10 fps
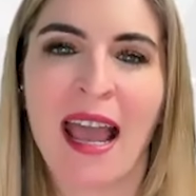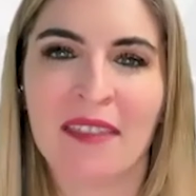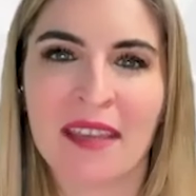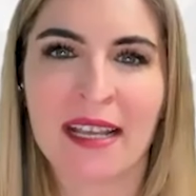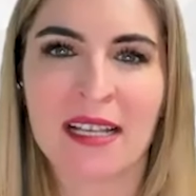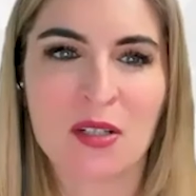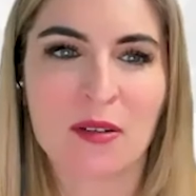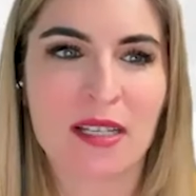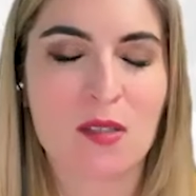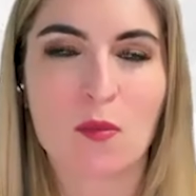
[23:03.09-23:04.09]
And the answer
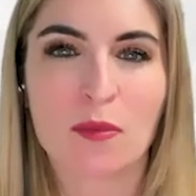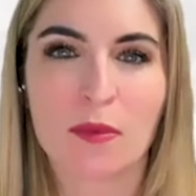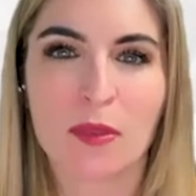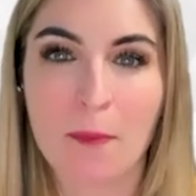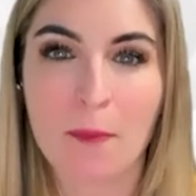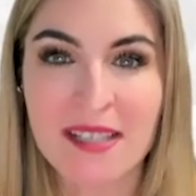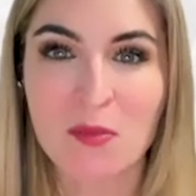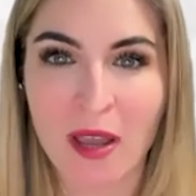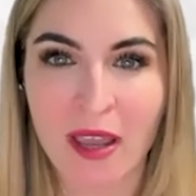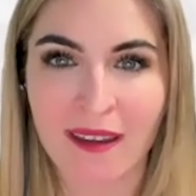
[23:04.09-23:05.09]
is, the best
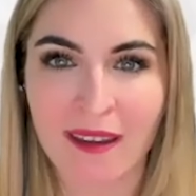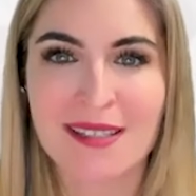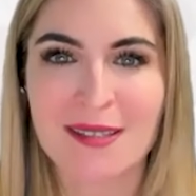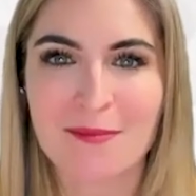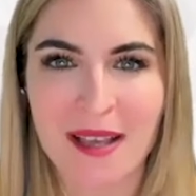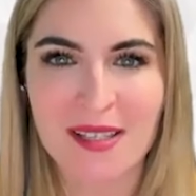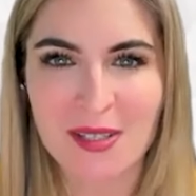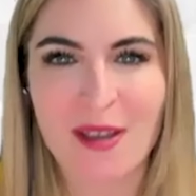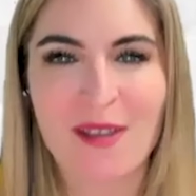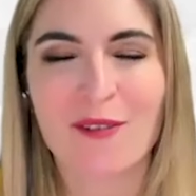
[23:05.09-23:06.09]
way is the best
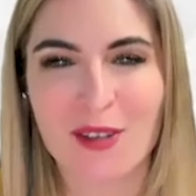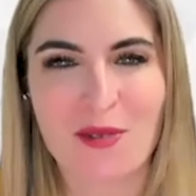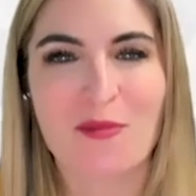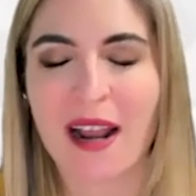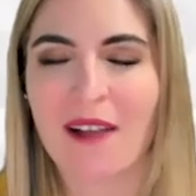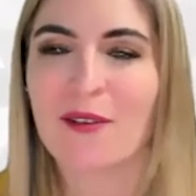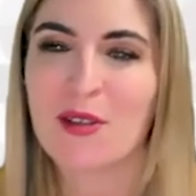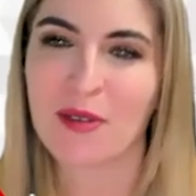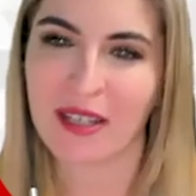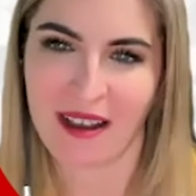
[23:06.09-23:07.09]
way for you, whatever
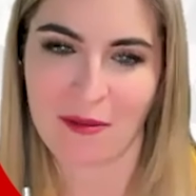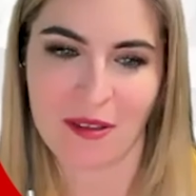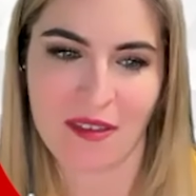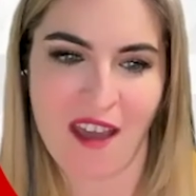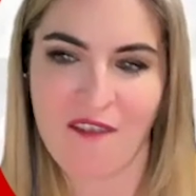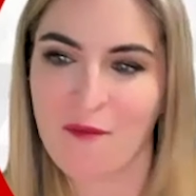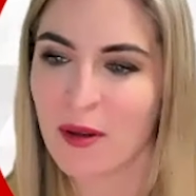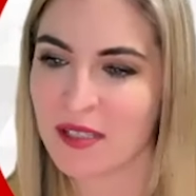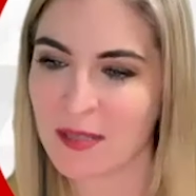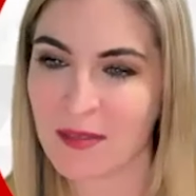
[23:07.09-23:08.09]
you connect with. I've
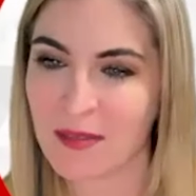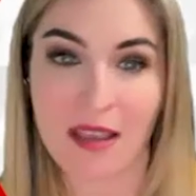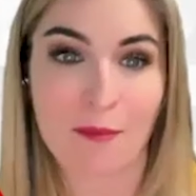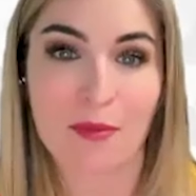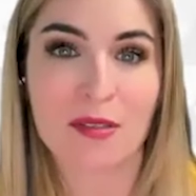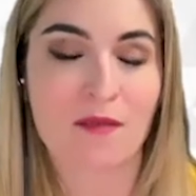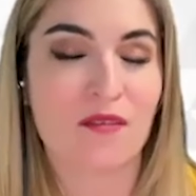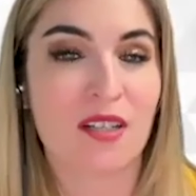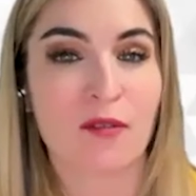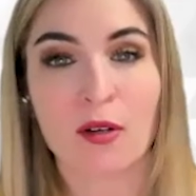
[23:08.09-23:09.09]
put some examples of
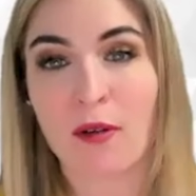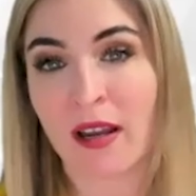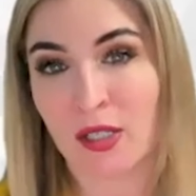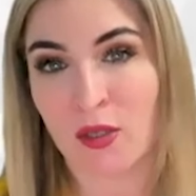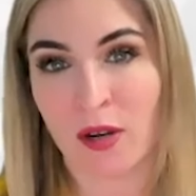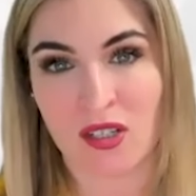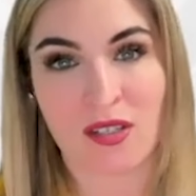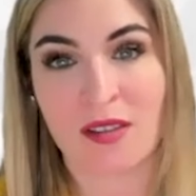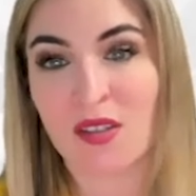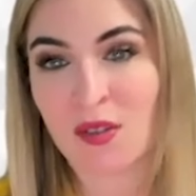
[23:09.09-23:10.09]
different gratitude questions
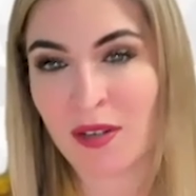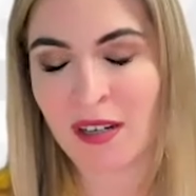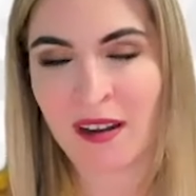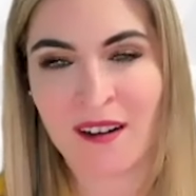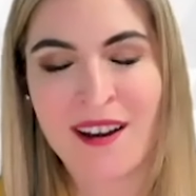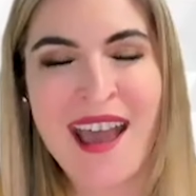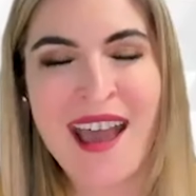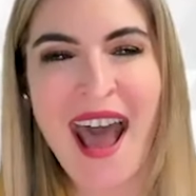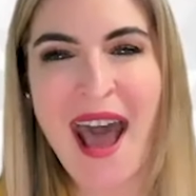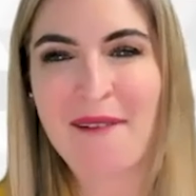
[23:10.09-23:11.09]
on the screen here.
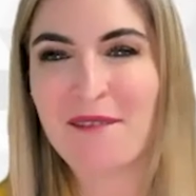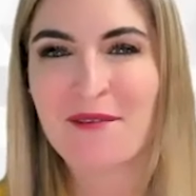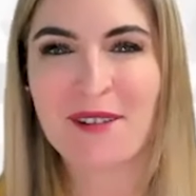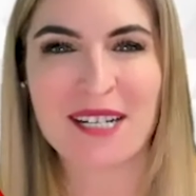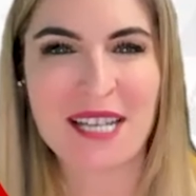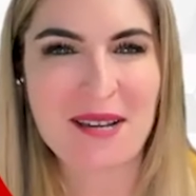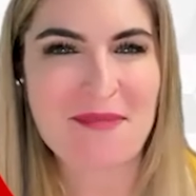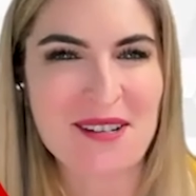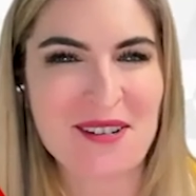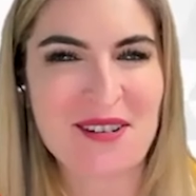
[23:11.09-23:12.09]
Feel free to take a
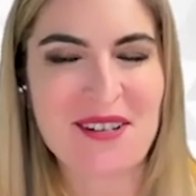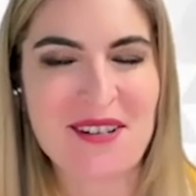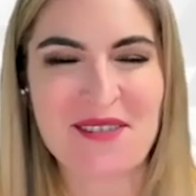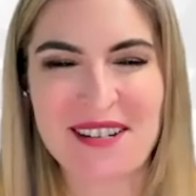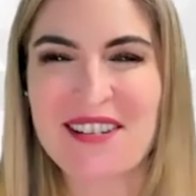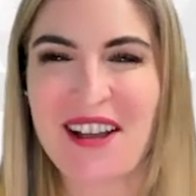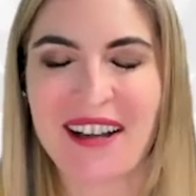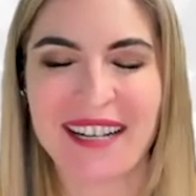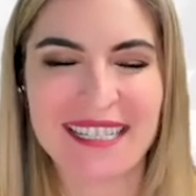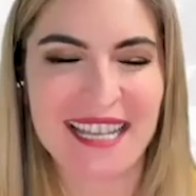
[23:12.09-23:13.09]
picture, to
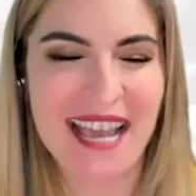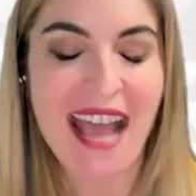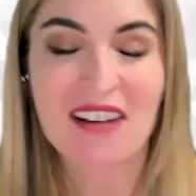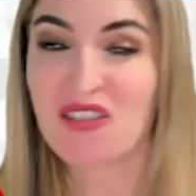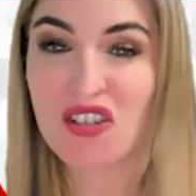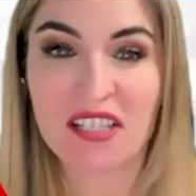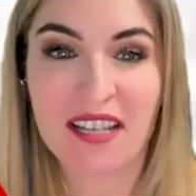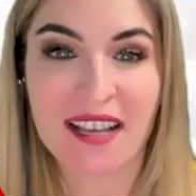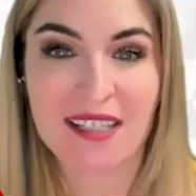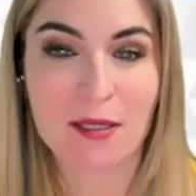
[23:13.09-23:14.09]
screenshot it, just
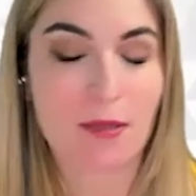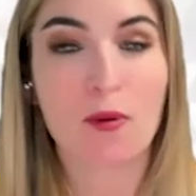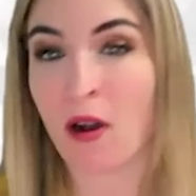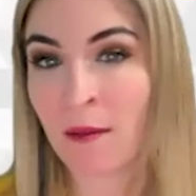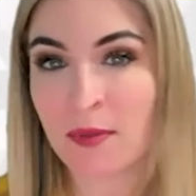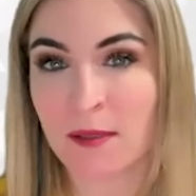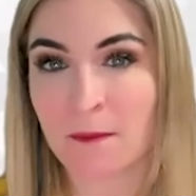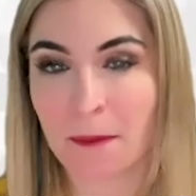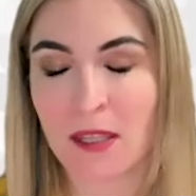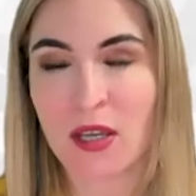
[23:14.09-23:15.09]
as prompts.
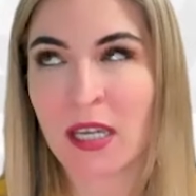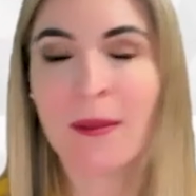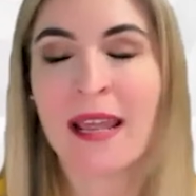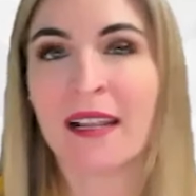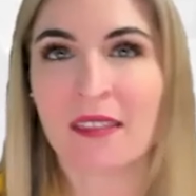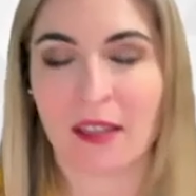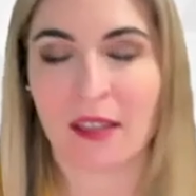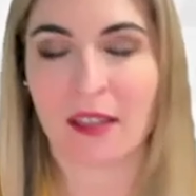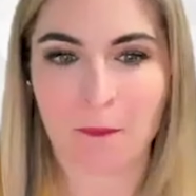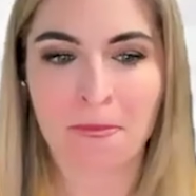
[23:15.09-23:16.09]
It could be anything
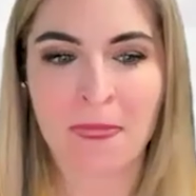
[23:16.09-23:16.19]
else.